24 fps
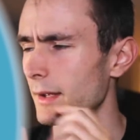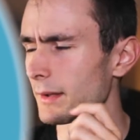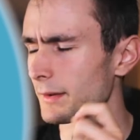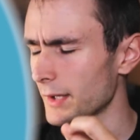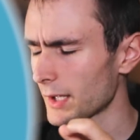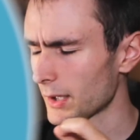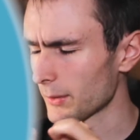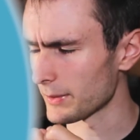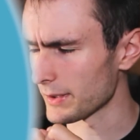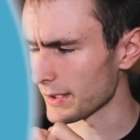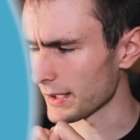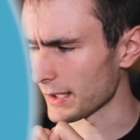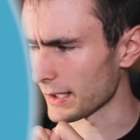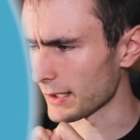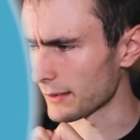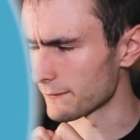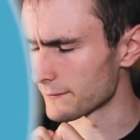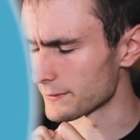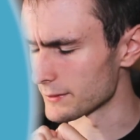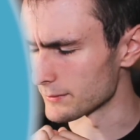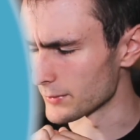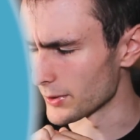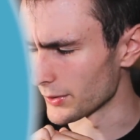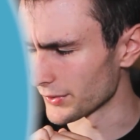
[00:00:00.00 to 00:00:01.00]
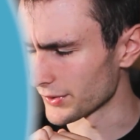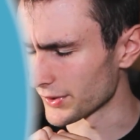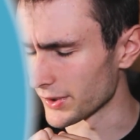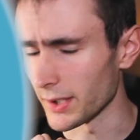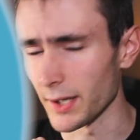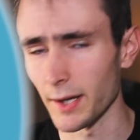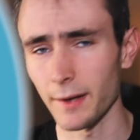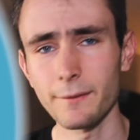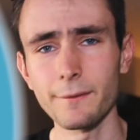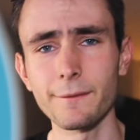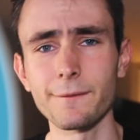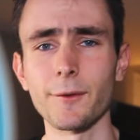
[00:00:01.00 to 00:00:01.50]
And now we have the most
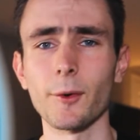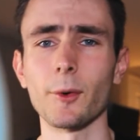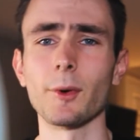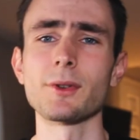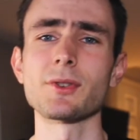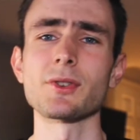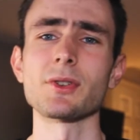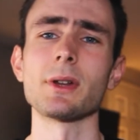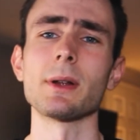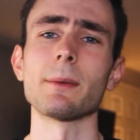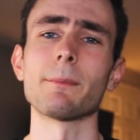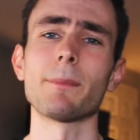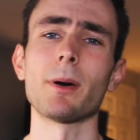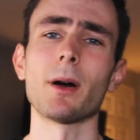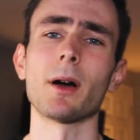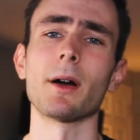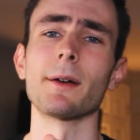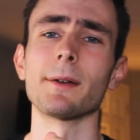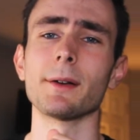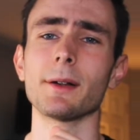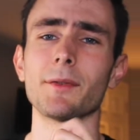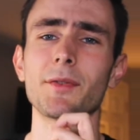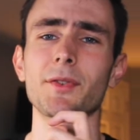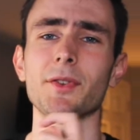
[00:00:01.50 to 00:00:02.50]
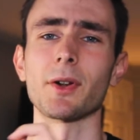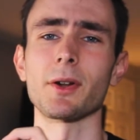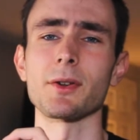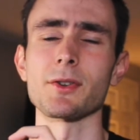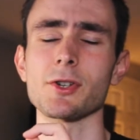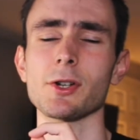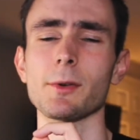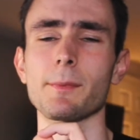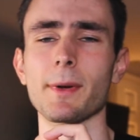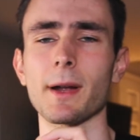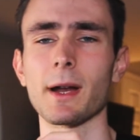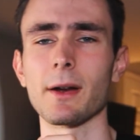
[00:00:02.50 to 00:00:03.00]
unfortunate part of
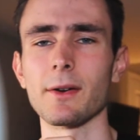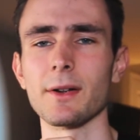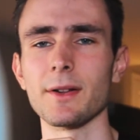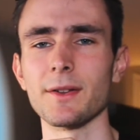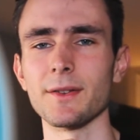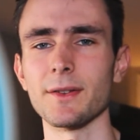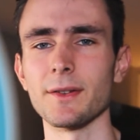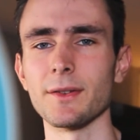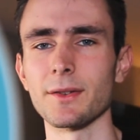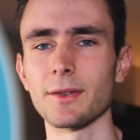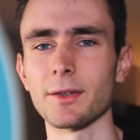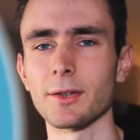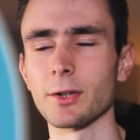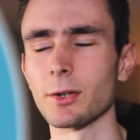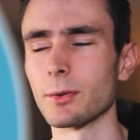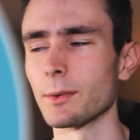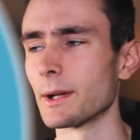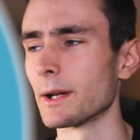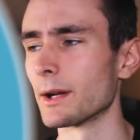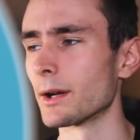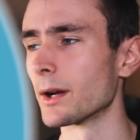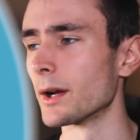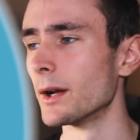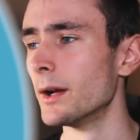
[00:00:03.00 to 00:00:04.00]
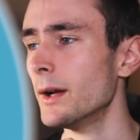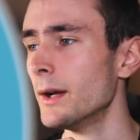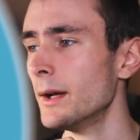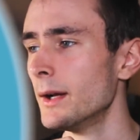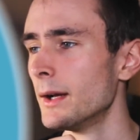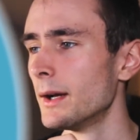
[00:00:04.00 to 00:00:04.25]
Sergio Perez's career,